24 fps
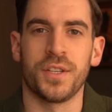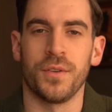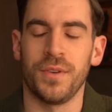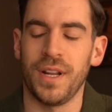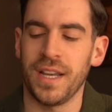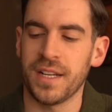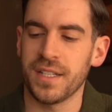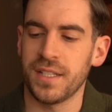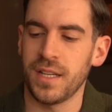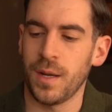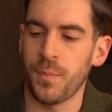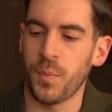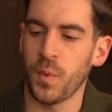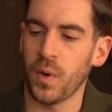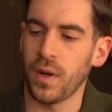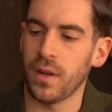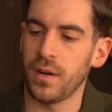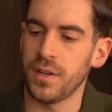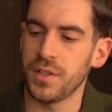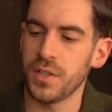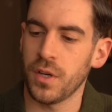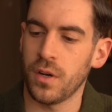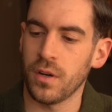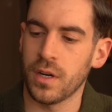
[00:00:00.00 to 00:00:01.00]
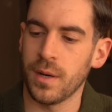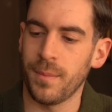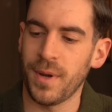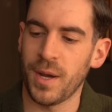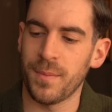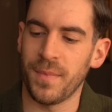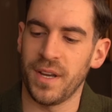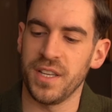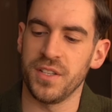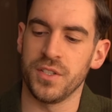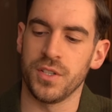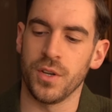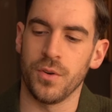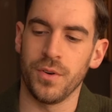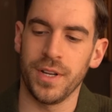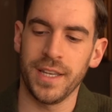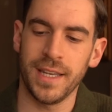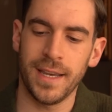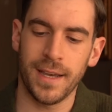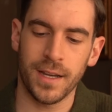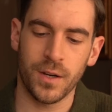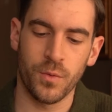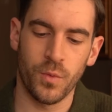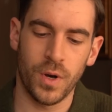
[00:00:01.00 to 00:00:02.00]
next up, we're gonna talk about my
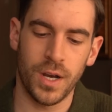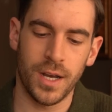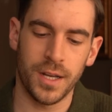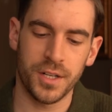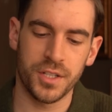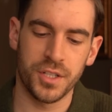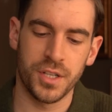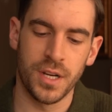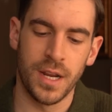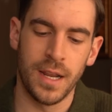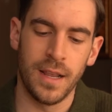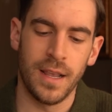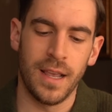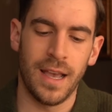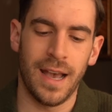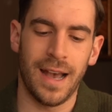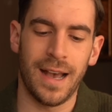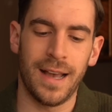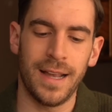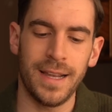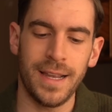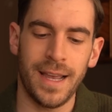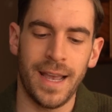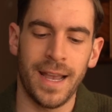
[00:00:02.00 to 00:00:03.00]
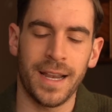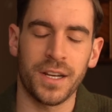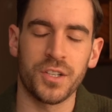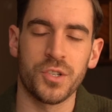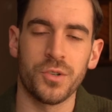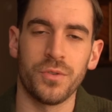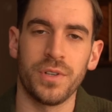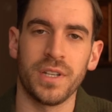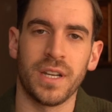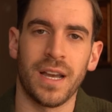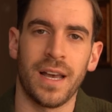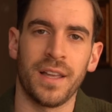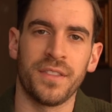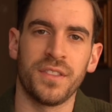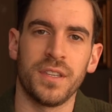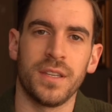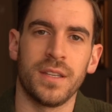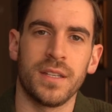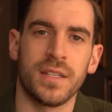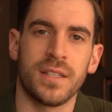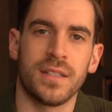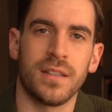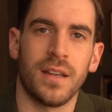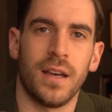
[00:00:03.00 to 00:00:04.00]
Zodiac watch. I actually got
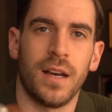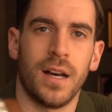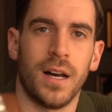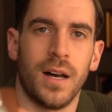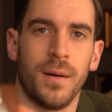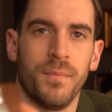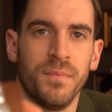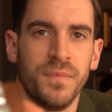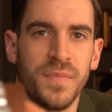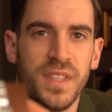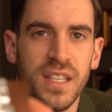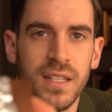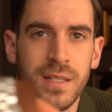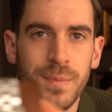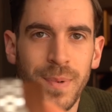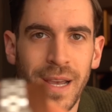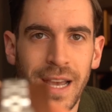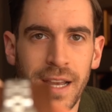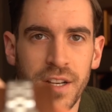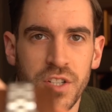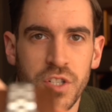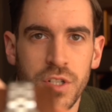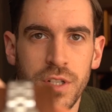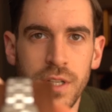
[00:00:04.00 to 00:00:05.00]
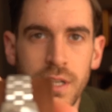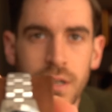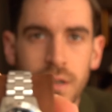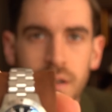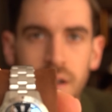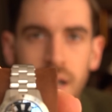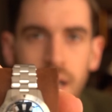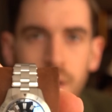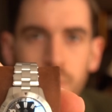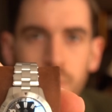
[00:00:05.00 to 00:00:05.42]
this this past year. I